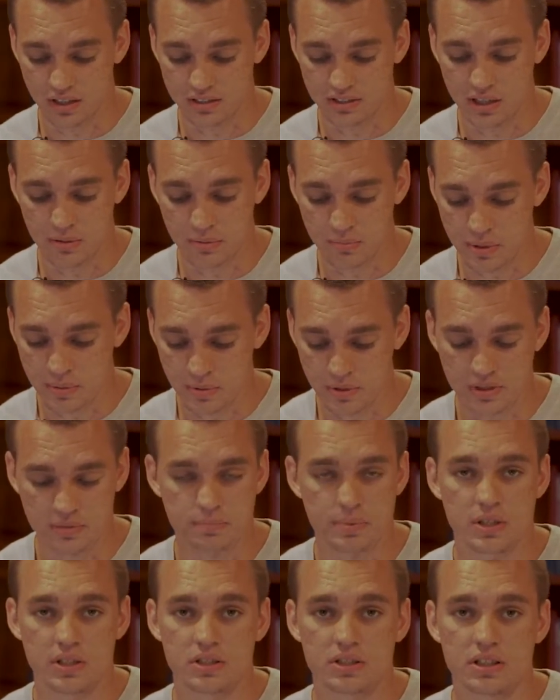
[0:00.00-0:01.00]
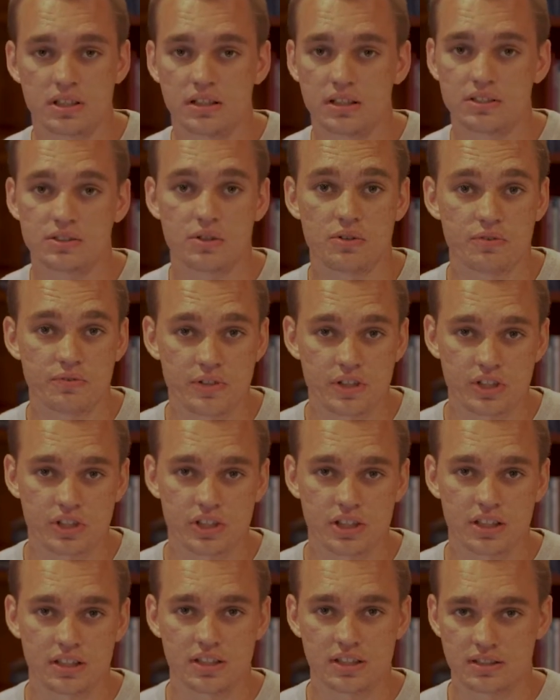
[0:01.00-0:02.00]
Simon Peter said, let's go
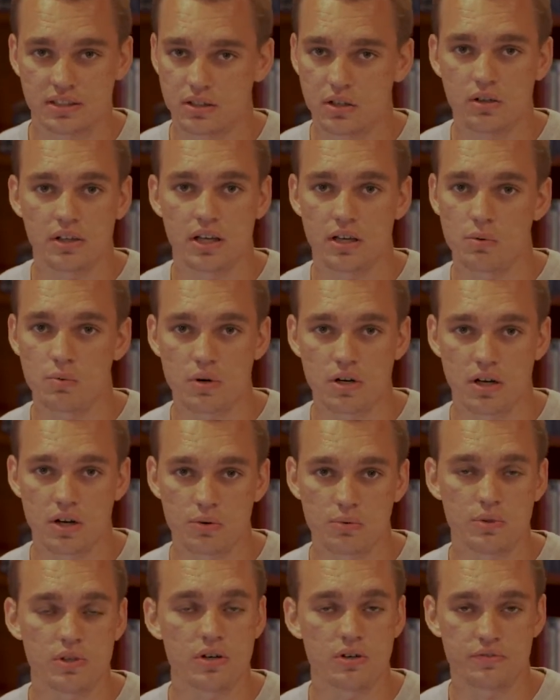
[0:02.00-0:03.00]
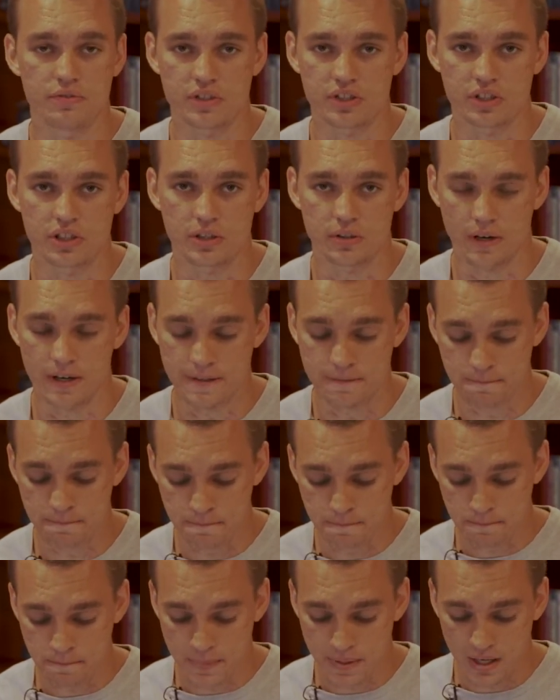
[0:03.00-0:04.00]
fishing. They said, okay, we'll go fishing, right?
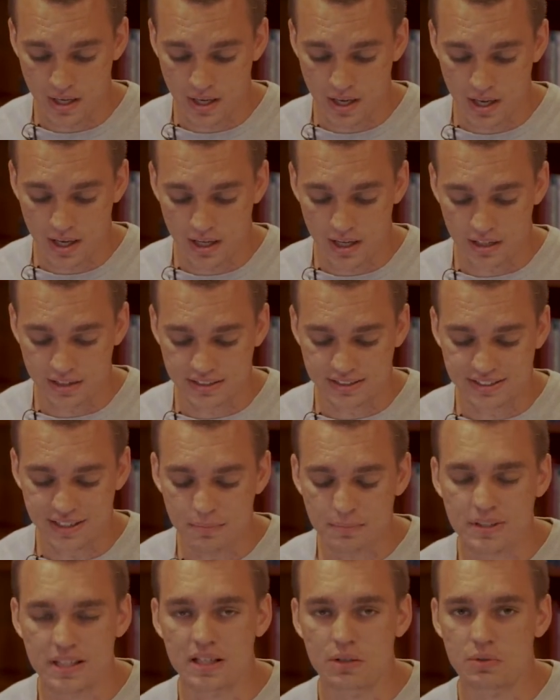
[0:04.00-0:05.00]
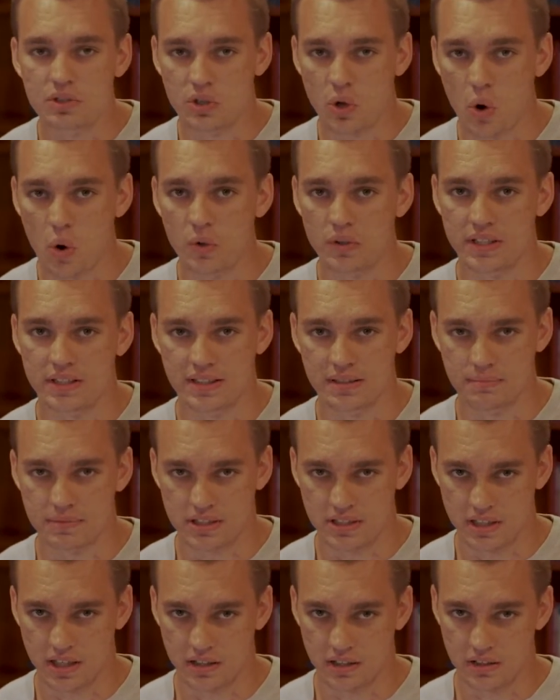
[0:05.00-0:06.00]
Something was holding them
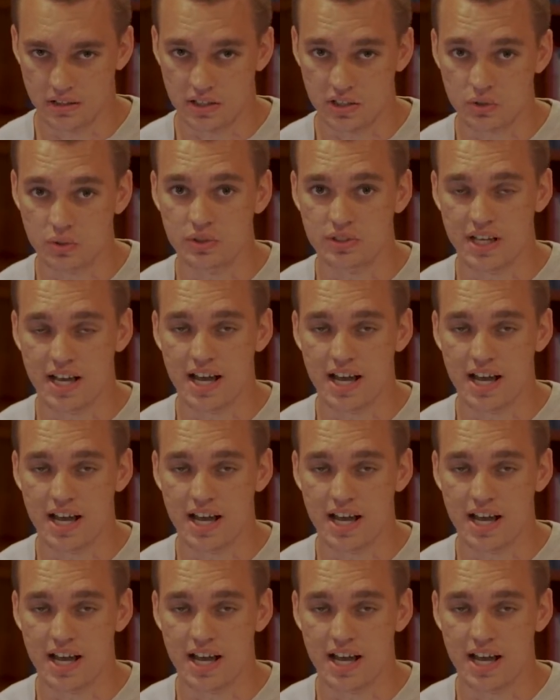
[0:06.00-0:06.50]
together. This was